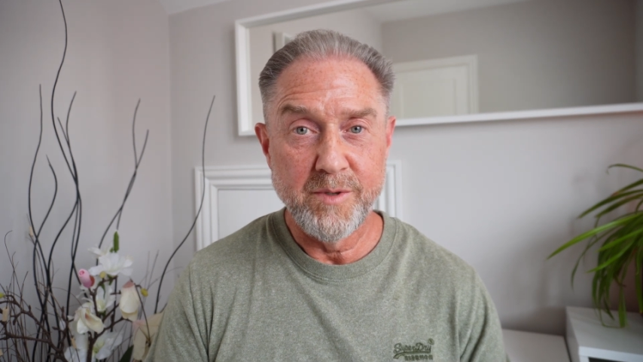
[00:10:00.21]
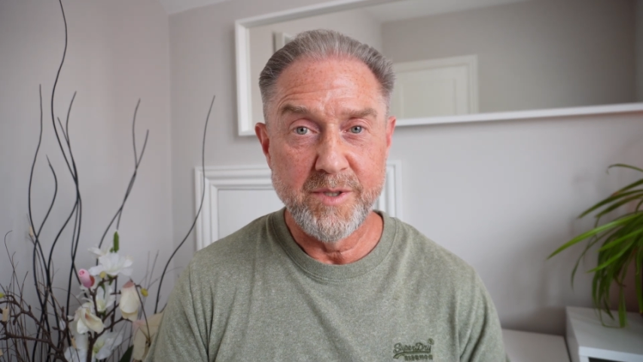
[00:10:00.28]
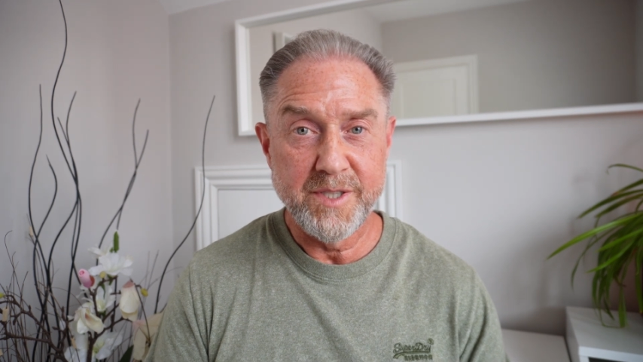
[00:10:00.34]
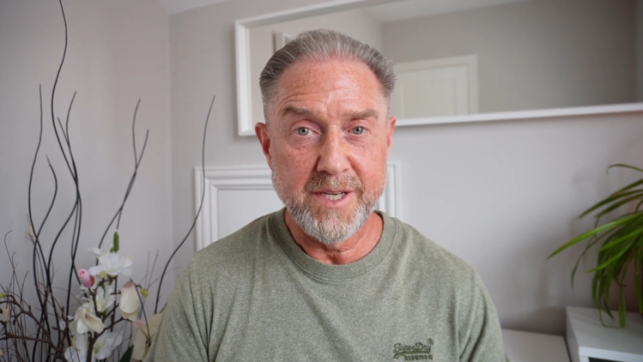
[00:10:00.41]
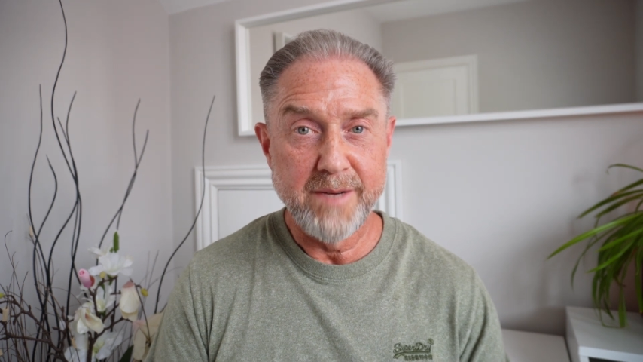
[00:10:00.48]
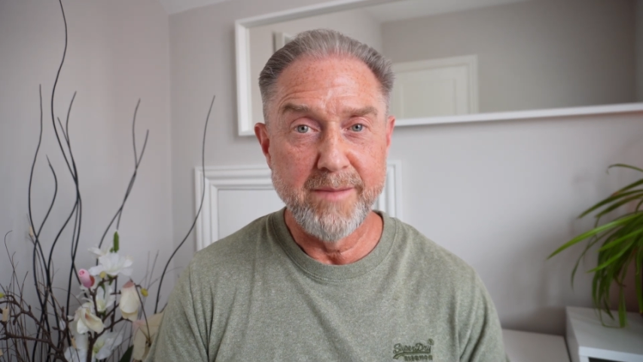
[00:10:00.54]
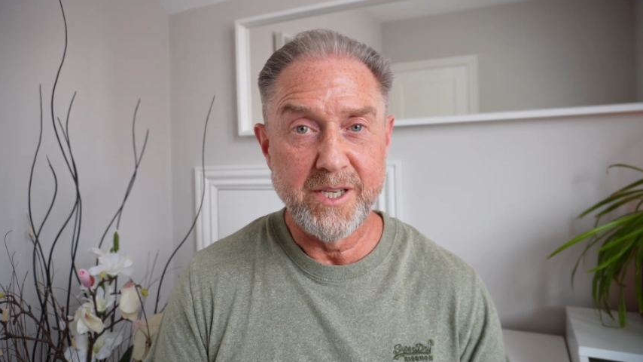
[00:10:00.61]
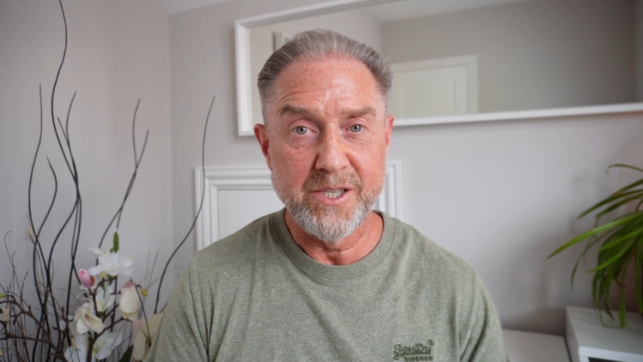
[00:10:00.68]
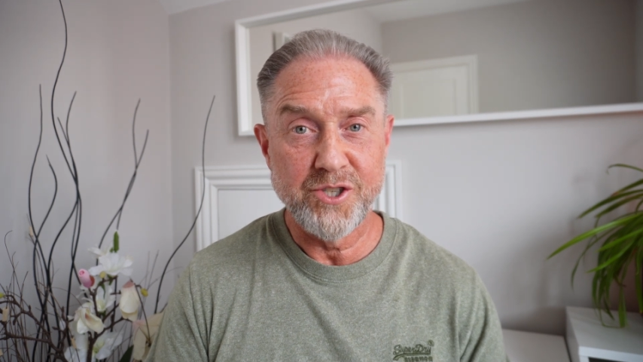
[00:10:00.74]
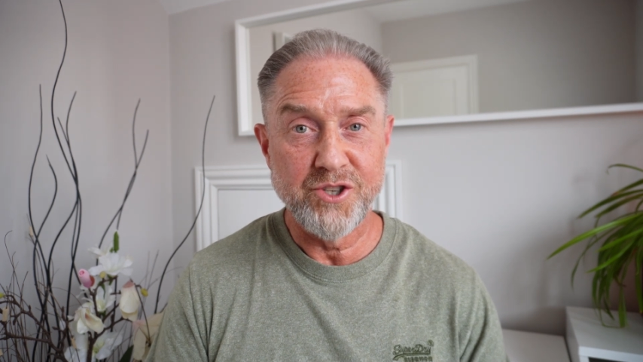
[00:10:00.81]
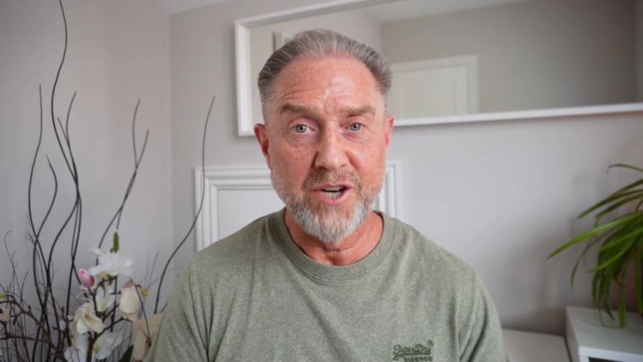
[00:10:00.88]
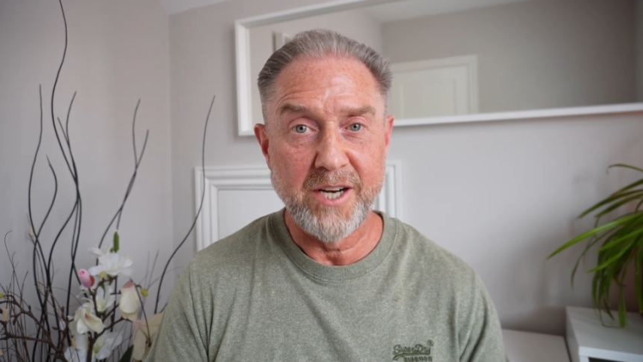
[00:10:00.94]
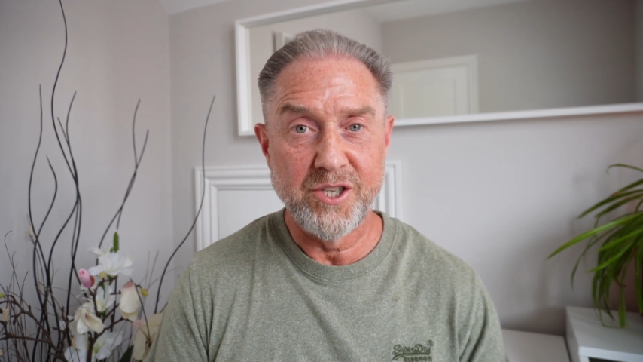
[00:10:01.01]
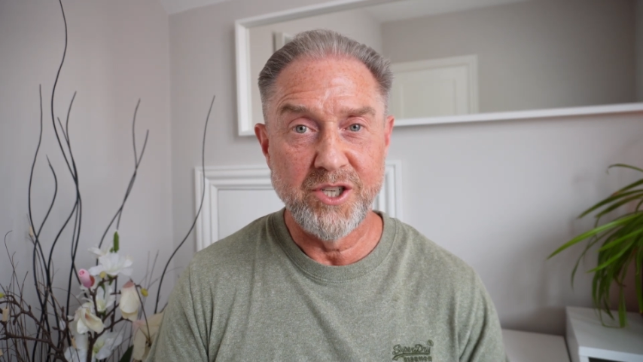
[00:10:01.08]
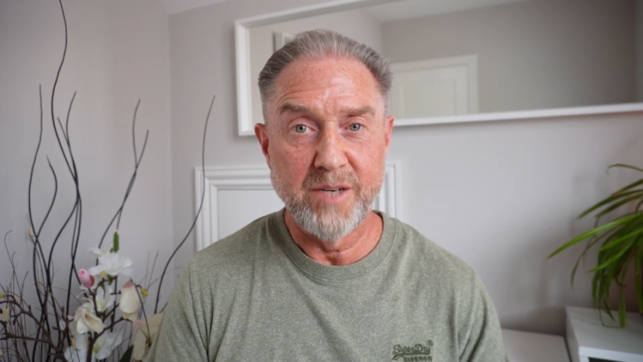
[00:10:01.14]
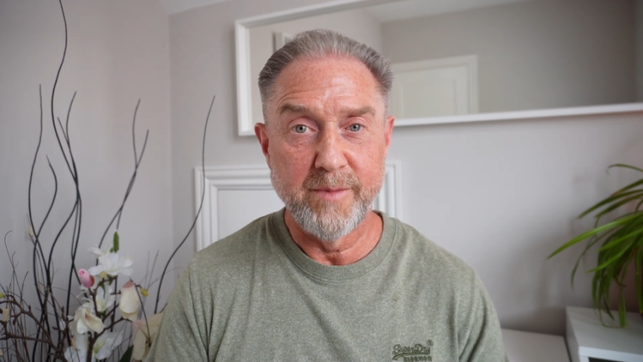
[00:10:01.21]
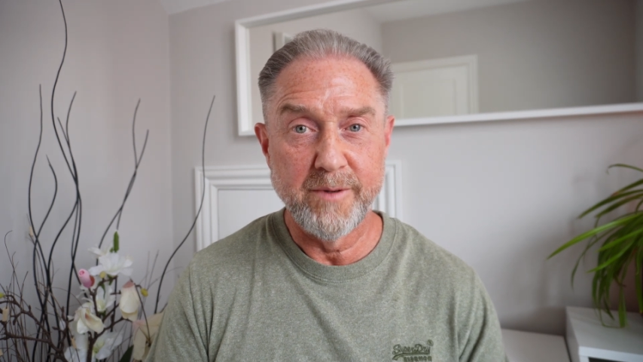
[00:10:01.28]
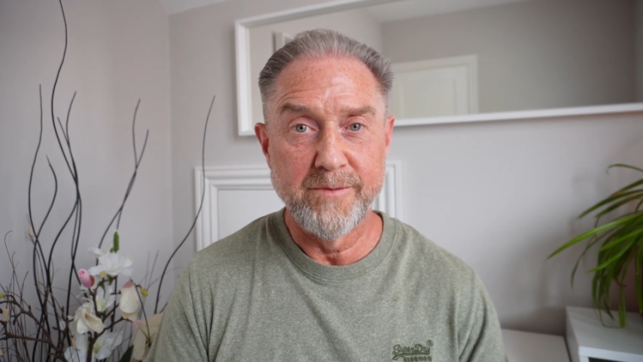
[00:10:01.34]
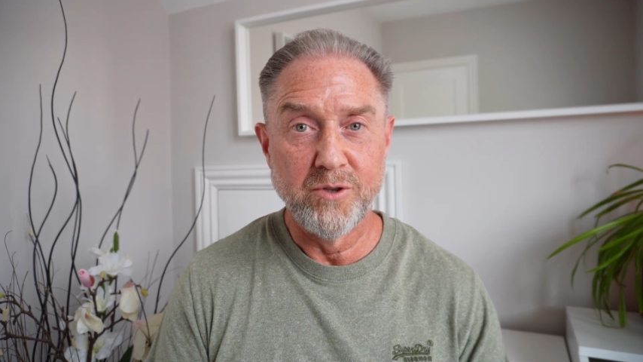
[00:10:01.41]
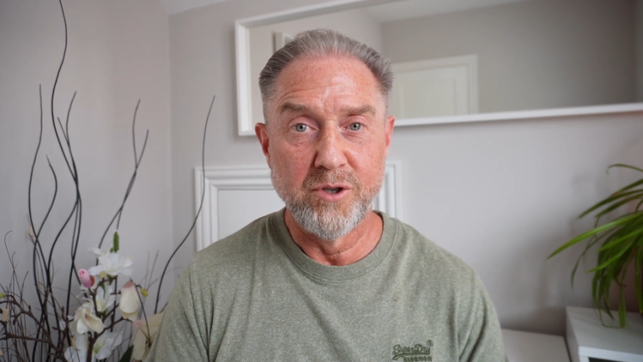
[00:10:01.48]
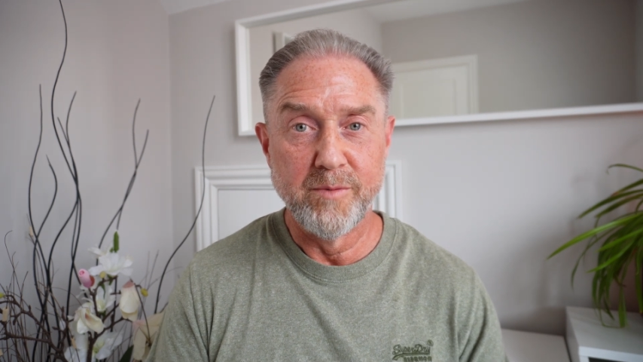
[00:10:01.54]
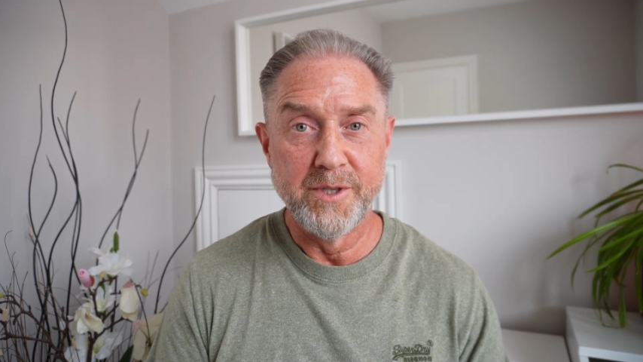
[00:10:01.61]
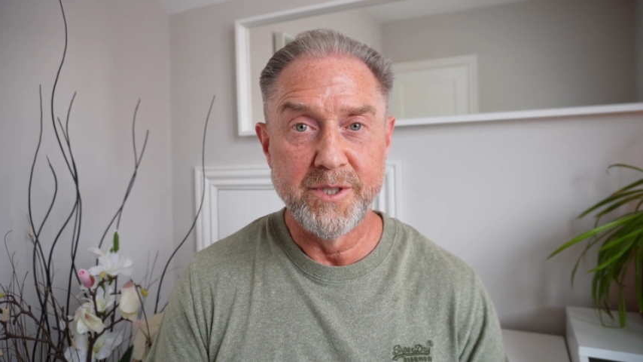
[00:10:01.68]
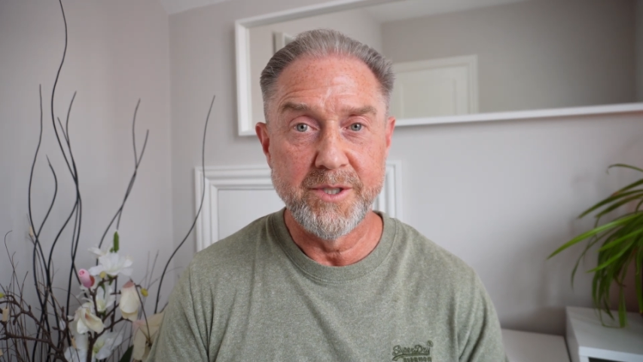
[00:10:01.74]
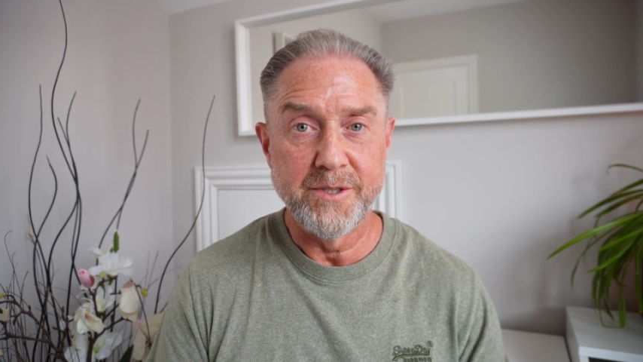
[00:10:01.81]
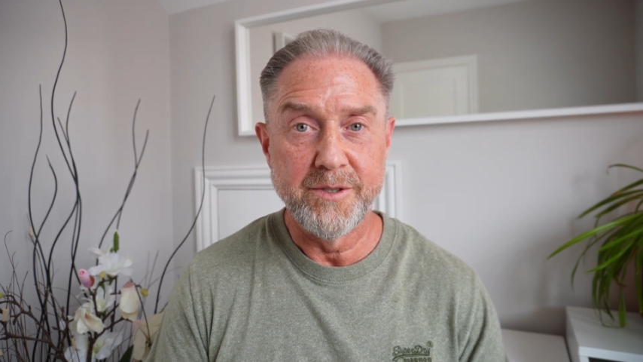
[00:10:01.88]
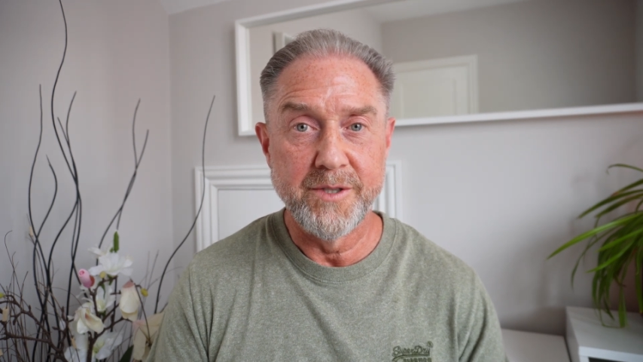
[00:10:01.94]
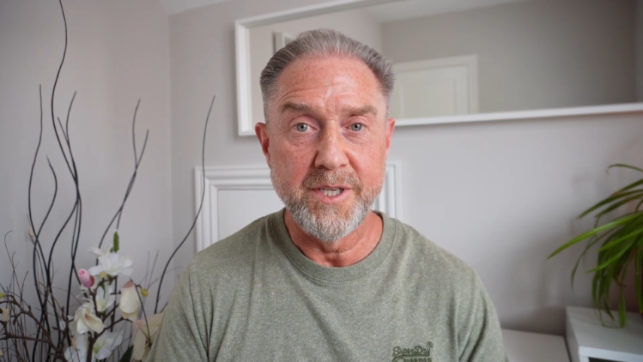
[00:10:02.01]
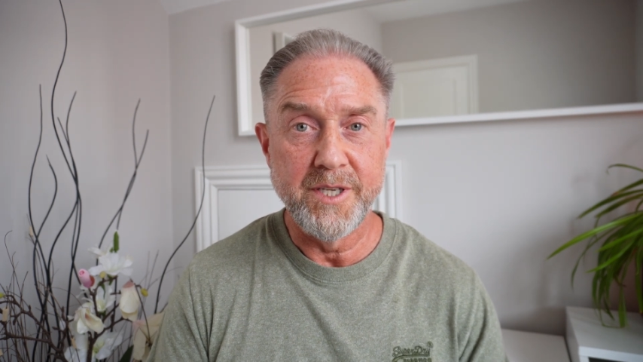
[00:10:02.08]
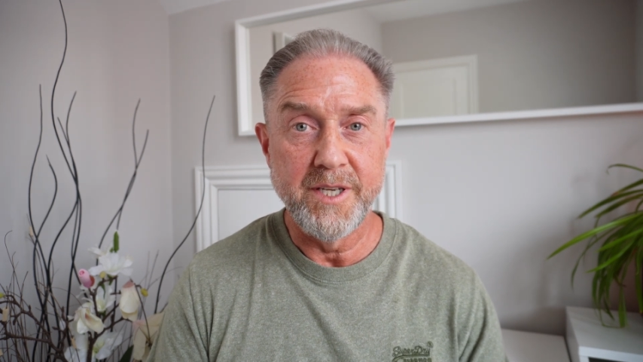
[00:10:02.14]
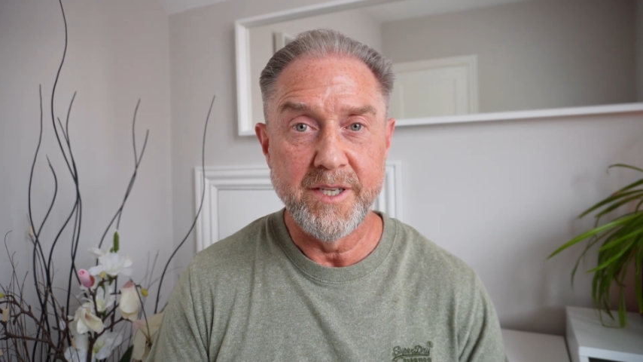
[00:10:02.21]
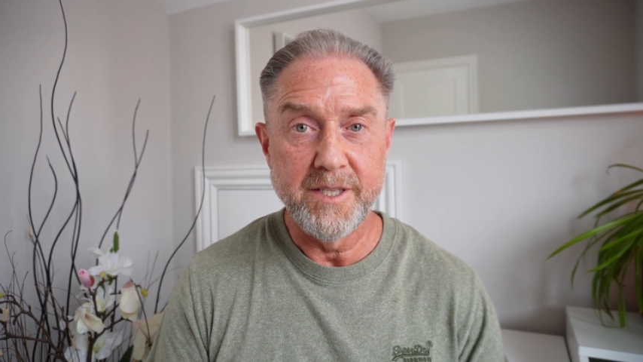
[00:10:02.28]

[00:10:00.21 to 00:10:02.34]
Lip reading: with similar structure and performance to the